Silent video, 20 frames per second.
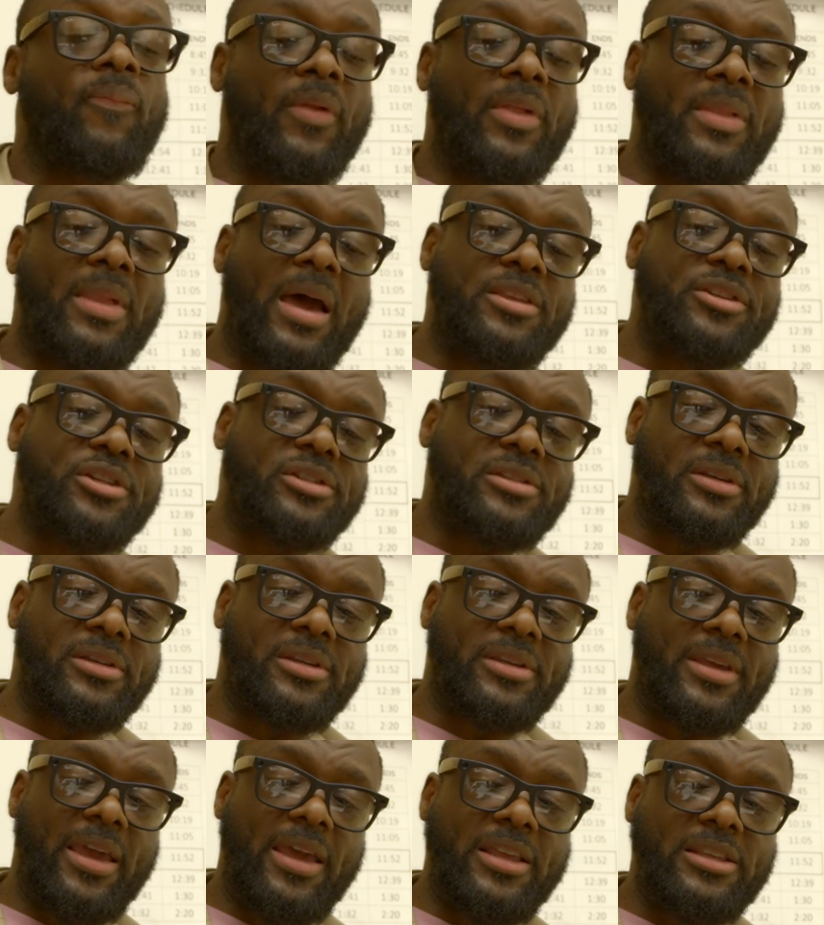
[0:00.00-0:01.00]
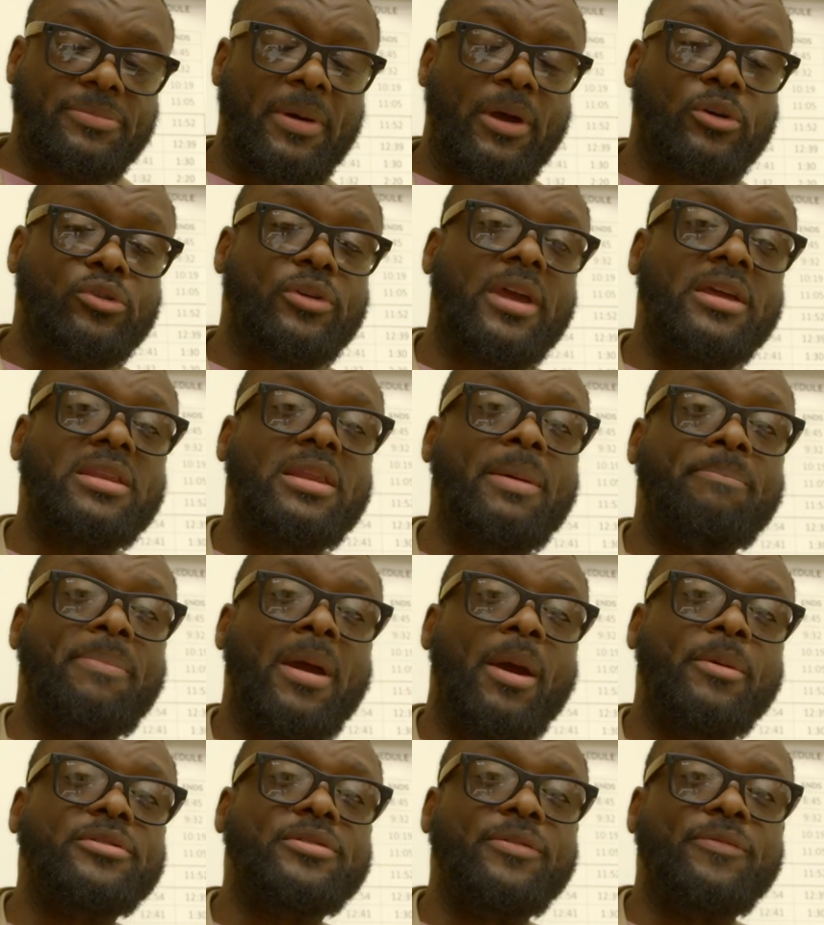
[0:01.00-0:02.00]
not just the kids, but also getting the
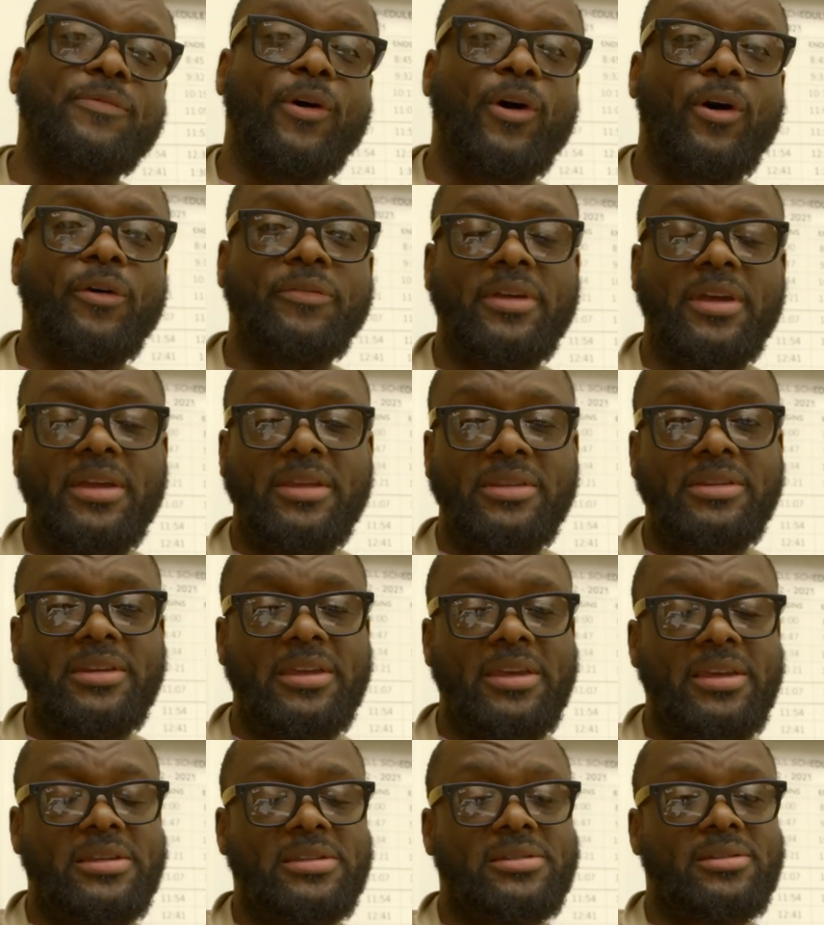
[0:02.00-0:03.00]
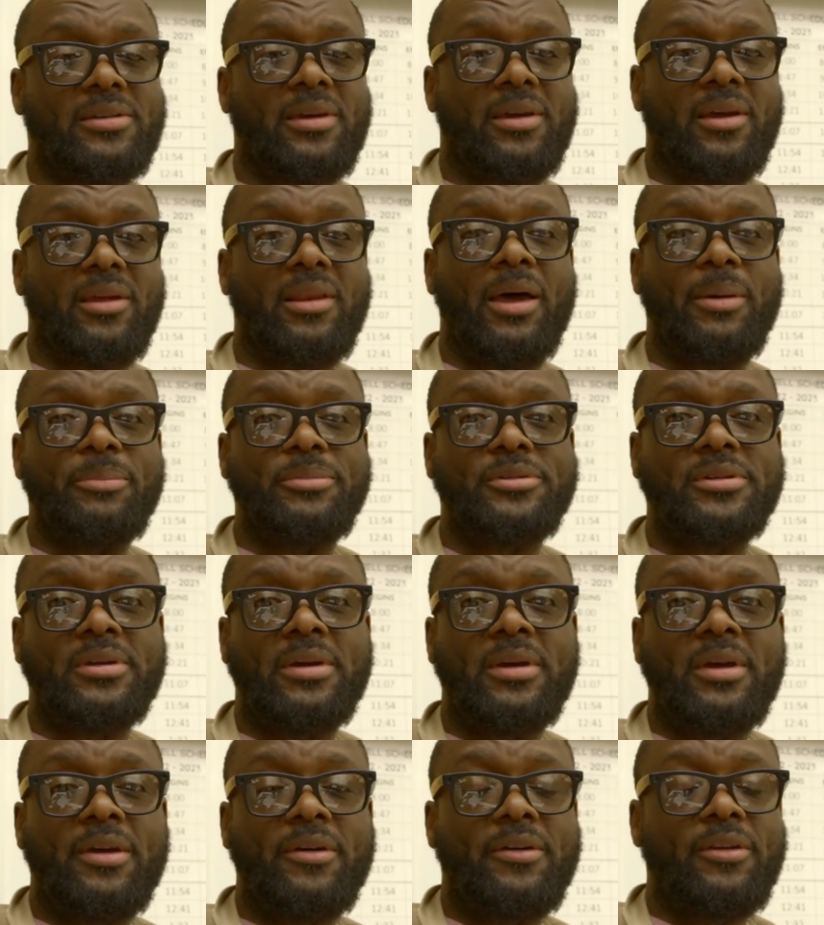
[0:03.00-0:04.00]
parents involved in these clubs,
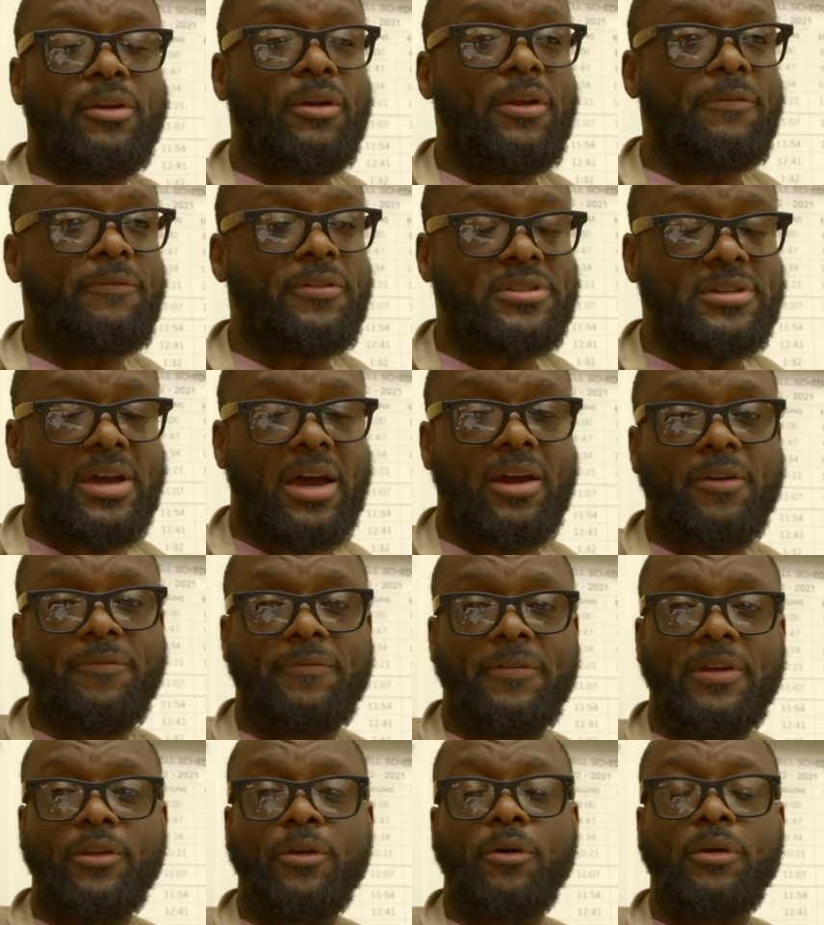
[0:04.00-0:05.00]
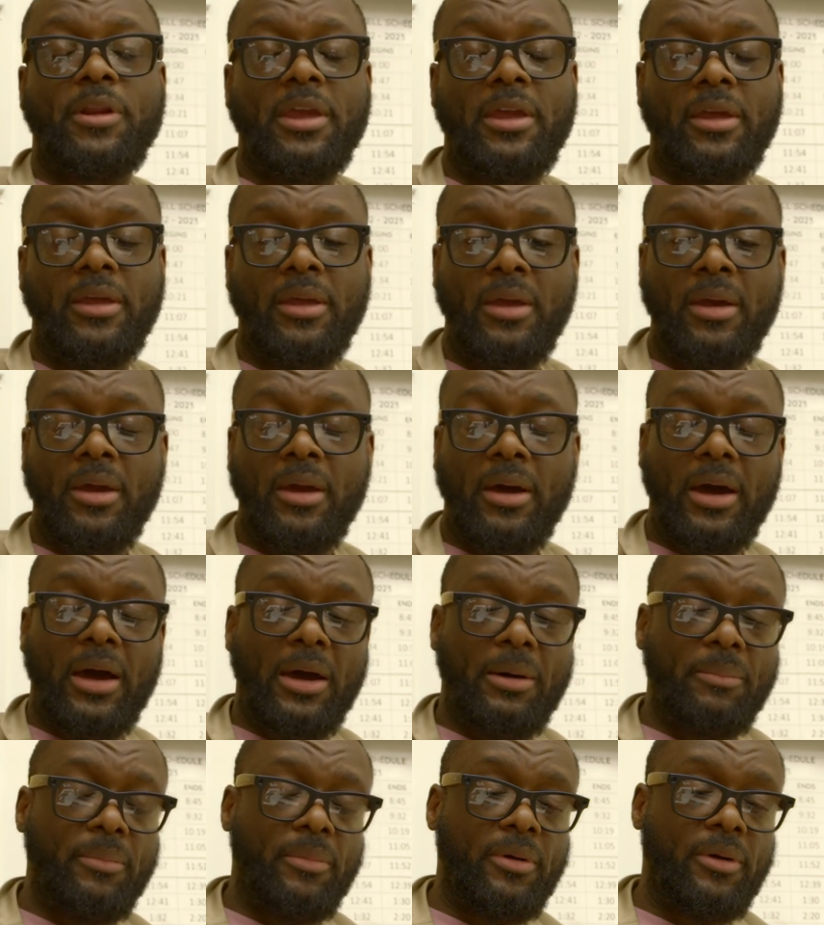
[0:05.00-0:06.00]
learning photography, learning
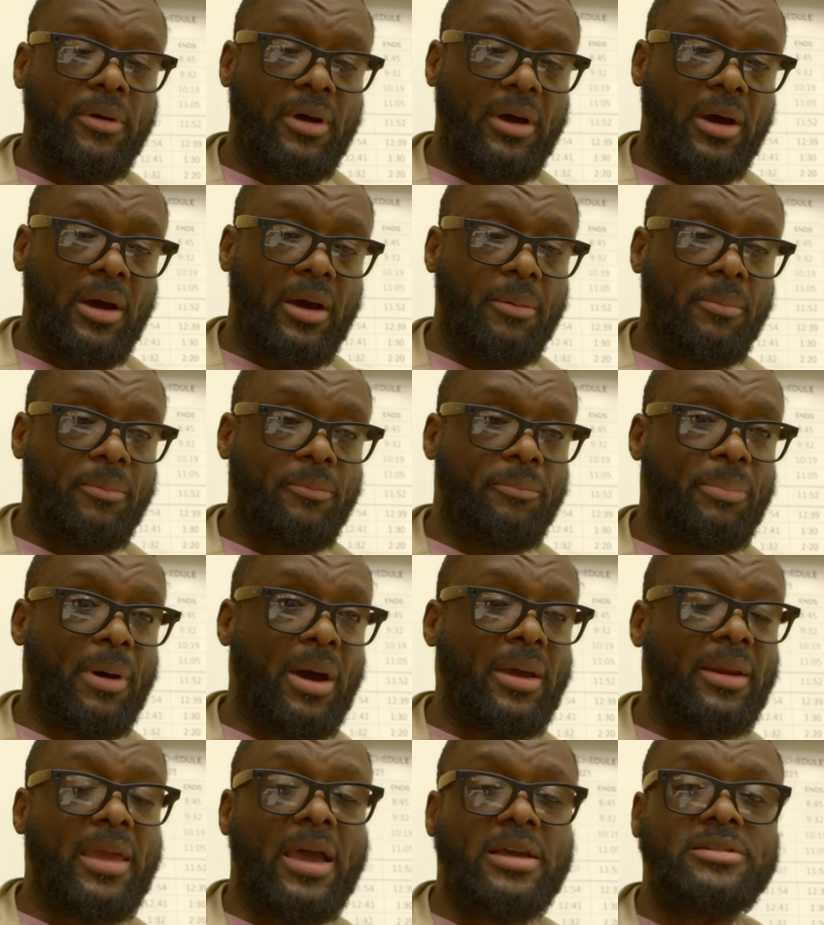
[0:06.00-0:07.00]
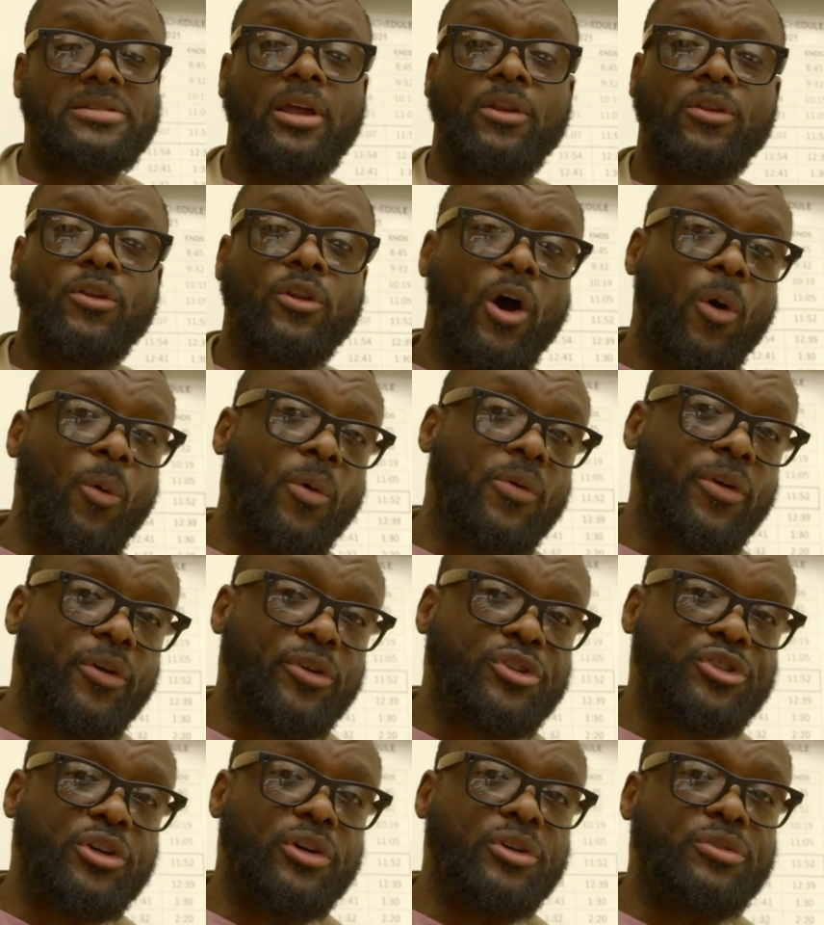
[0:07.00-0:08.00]
podcasts along with their
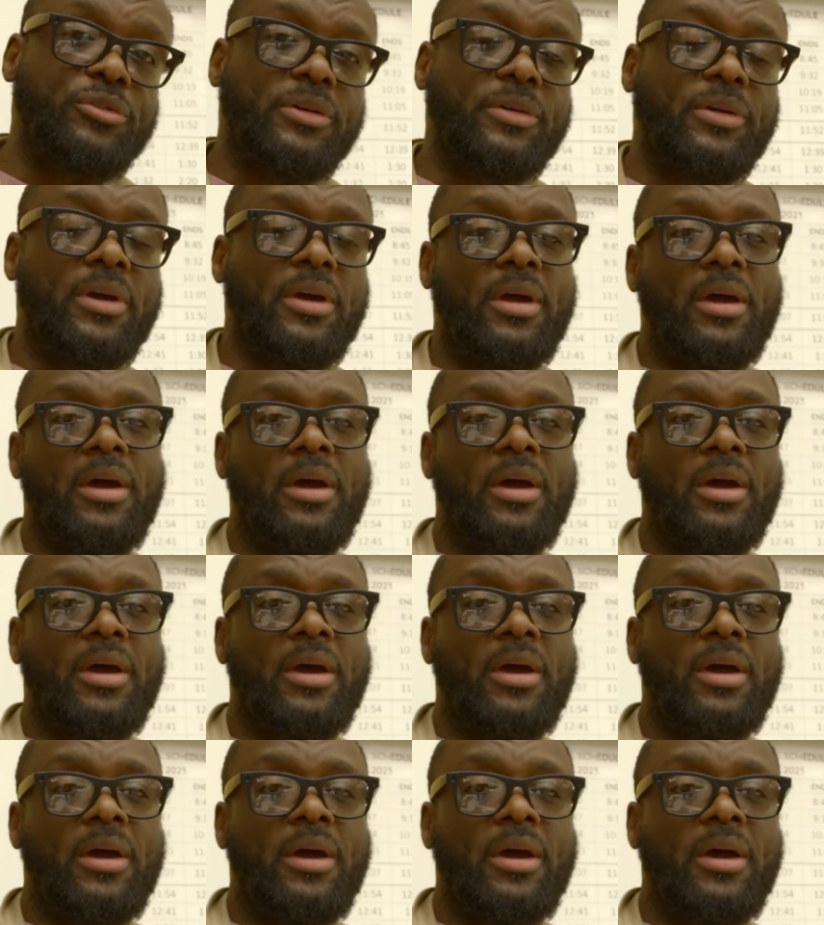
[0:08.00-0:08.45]
children.